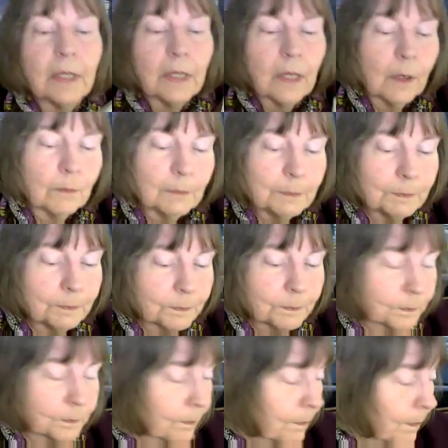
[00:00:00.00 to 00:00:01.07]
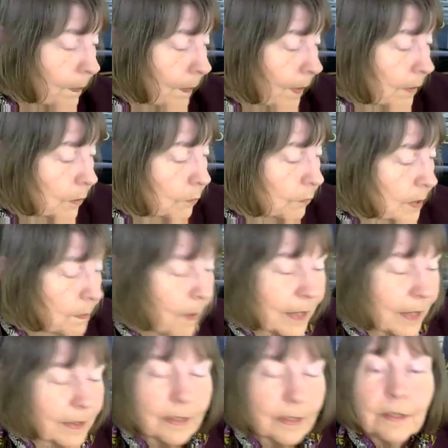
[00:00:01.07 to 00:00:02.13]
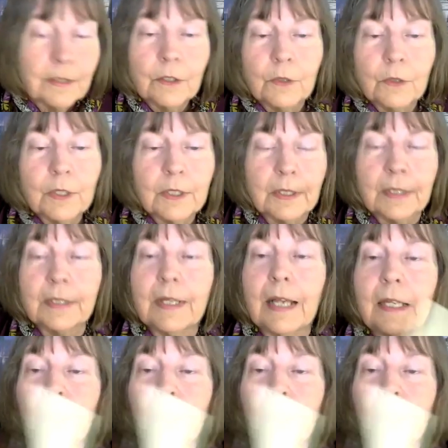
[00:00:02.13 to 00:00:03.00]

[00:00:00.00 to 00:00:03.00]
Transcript: the responses. So this is the